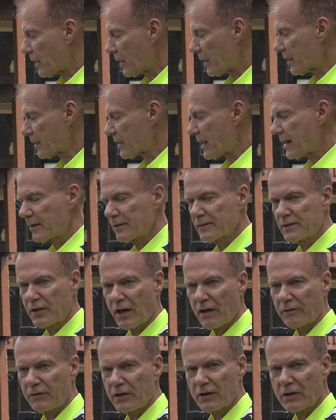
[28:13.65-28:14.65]
Argon is
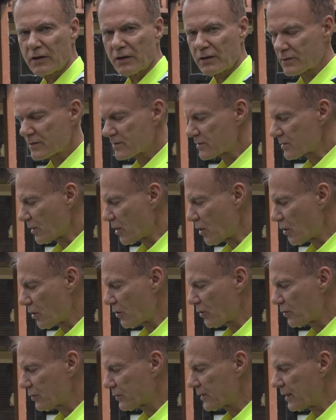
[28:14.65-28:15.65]
heavier, it
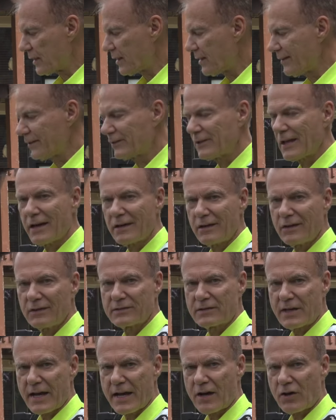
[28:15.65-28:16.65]
slows these
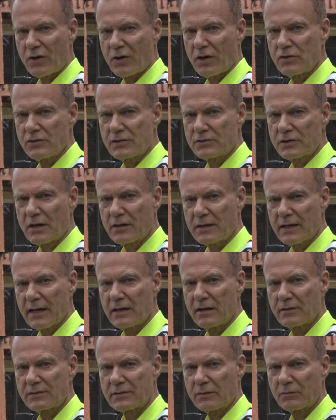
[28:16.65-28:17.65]
eddies down, and you start
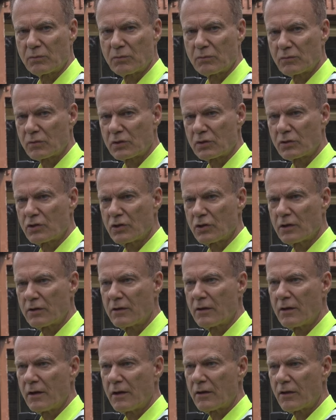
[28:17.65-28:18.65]
getting some
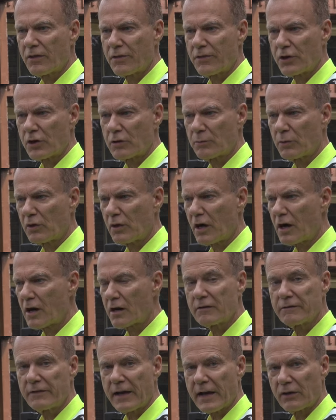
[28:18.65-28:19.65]
good thermal
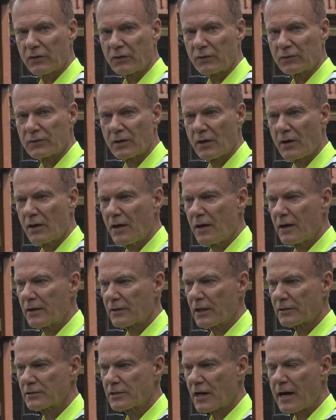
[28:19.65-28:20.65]
R values.
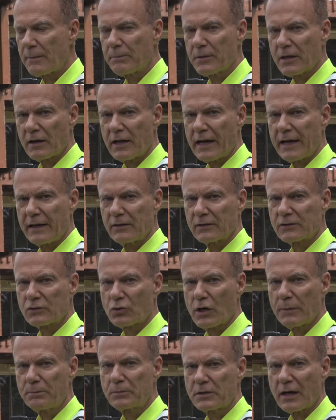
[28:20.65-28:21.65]
The top of the line is
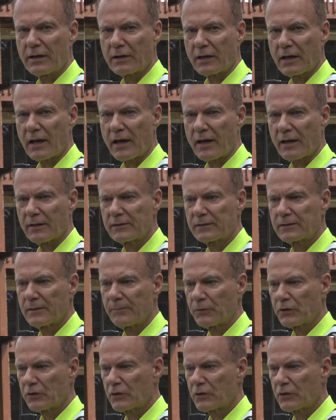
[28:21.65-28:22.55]
krypton gas.